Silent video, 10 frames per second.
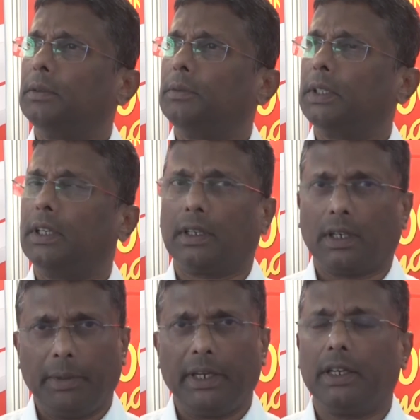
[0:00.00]
for the
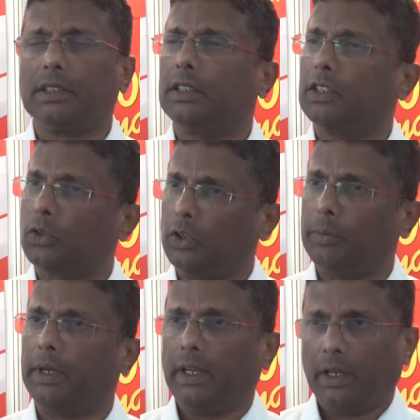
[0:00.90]
coming years it is going to
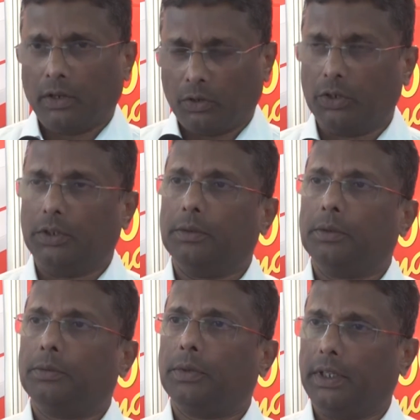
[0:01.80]
be good
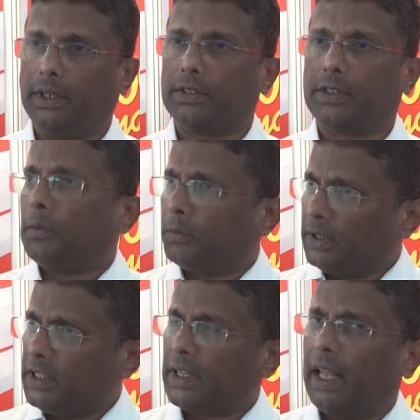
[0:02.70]
for the industry. For
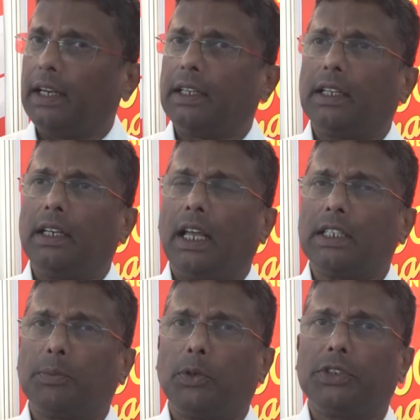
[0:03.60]
this electrical
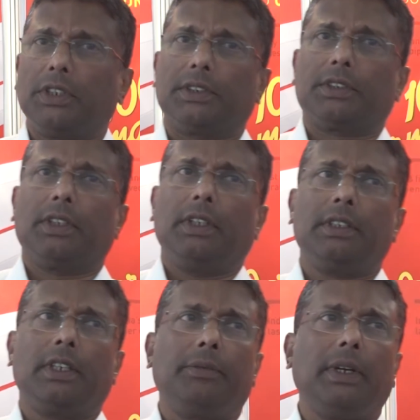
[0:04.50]
exposures,
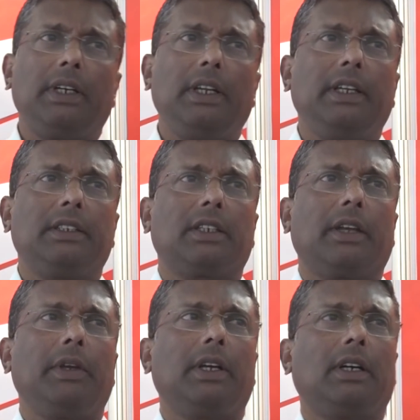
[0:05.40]
it definitely is
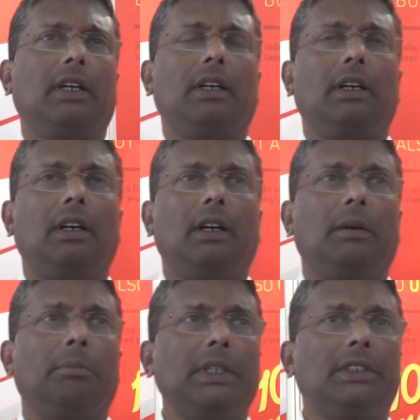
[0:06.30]
giving a
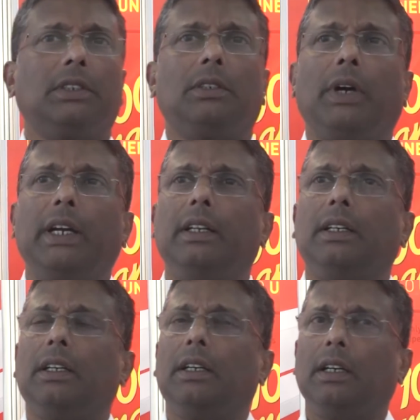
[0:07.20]
much
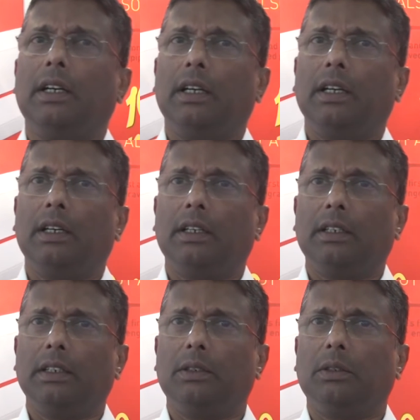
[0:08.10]
wider
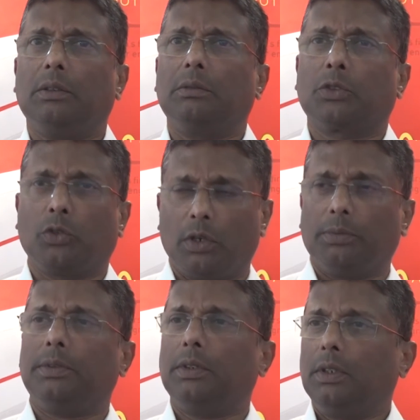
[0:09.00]
scope
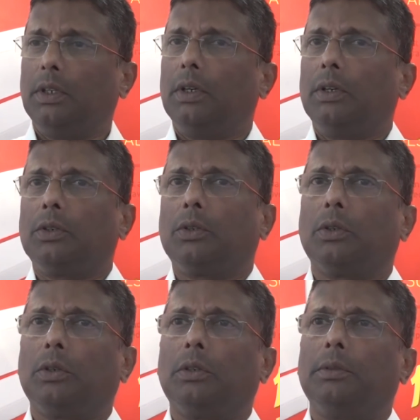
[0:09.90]

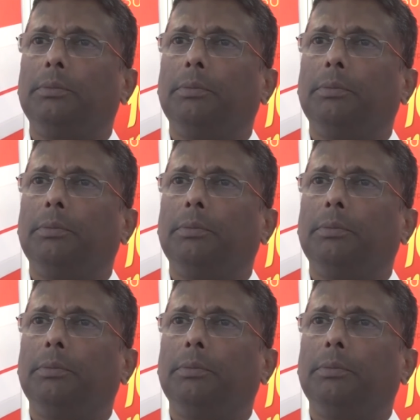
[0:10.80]
to